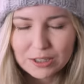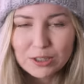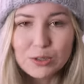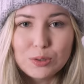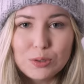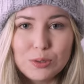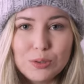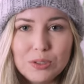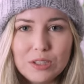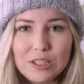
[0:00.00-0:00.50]

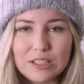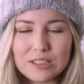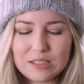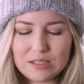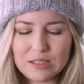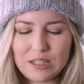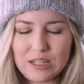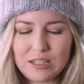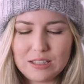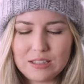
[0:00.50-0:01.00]
Kura
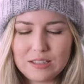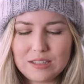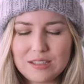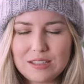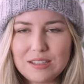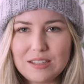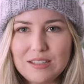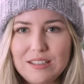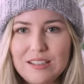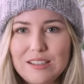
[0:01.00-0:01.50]

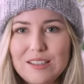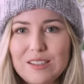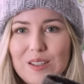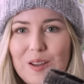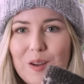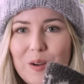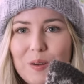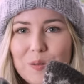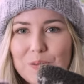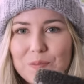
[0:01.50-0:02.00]
Socks.
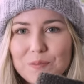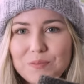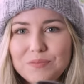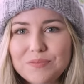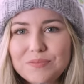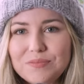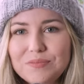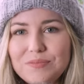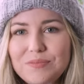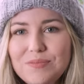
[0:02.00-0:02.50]
So
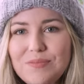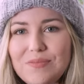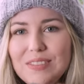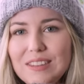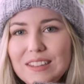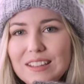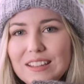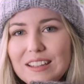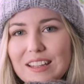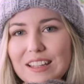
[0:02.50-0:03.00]

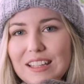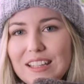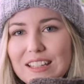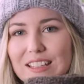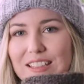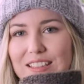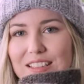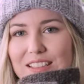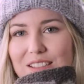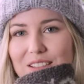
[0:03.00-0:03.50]

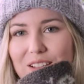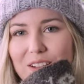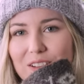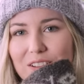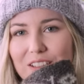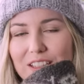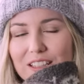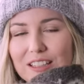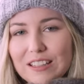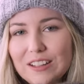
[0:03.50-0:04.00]
these are
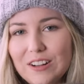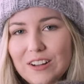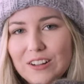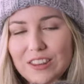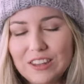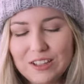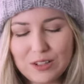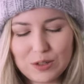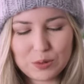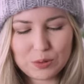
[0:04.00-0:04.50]
the, are
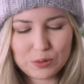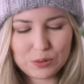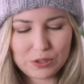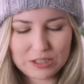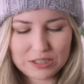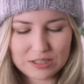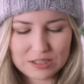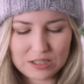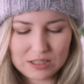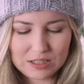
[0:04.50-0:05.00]
the Kura
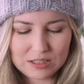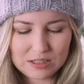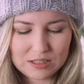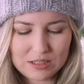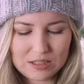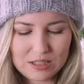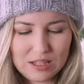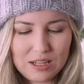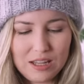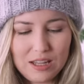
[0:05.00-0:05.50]

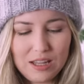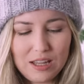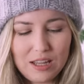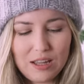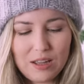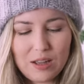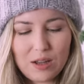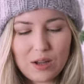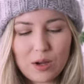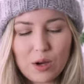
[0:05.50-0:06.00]
Socks.
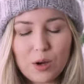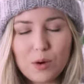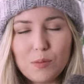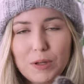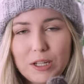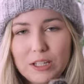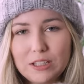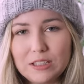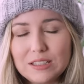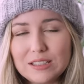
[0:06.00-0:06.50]
Oh
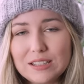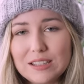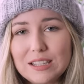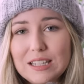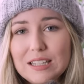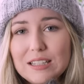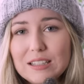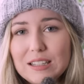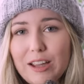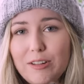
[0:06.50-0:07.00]
my goodness,
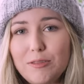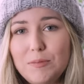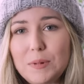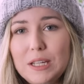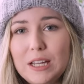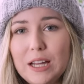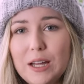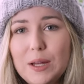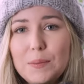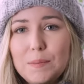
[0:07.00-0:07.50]
these have
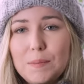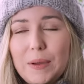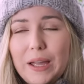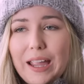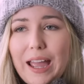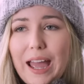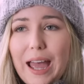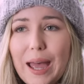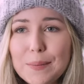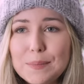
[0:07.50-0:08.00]
become my
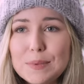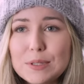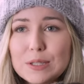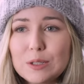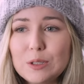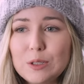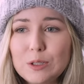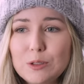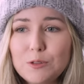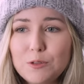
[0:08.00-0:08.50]

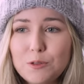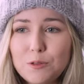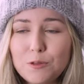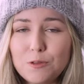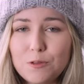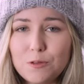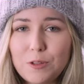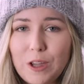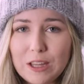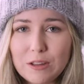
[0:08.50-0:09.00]
absolute
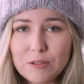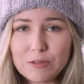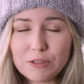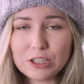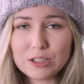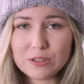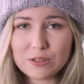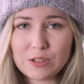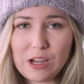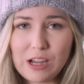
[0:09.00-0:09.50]

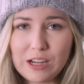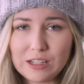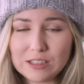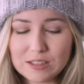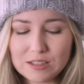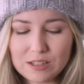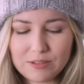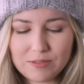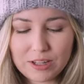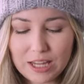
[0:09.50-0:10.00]
favorite
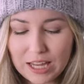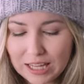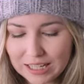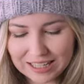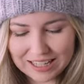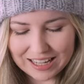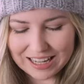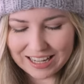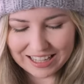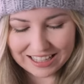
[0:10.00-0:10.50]
socks of any
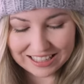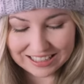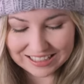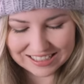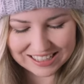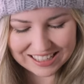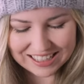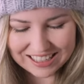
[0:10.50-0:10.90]
kind.